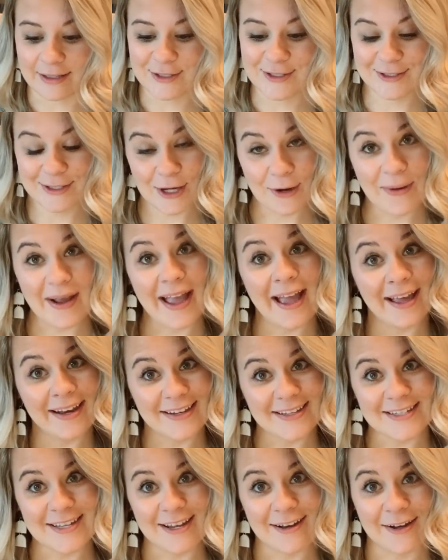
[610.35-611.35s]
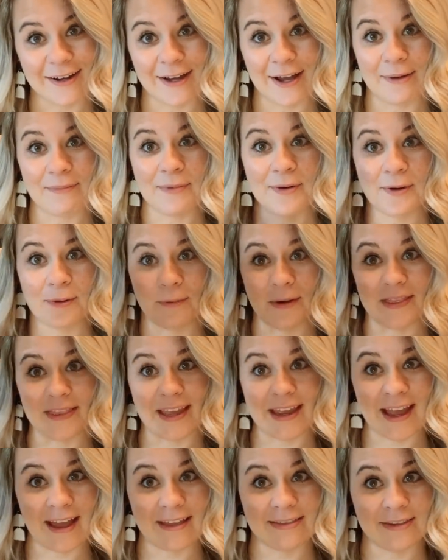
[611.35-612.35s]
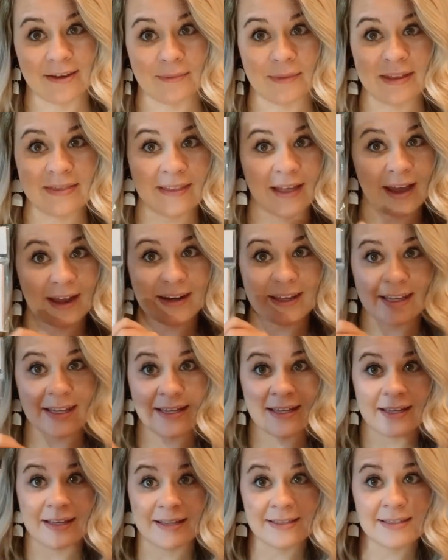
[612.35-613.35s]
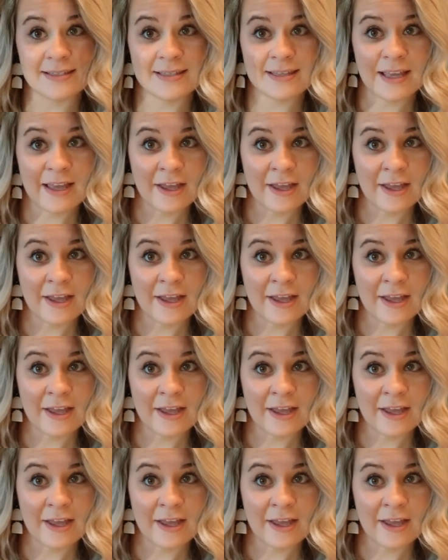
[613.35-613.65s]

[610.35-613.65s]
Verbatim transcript: So I had to stock up when they had them, and that is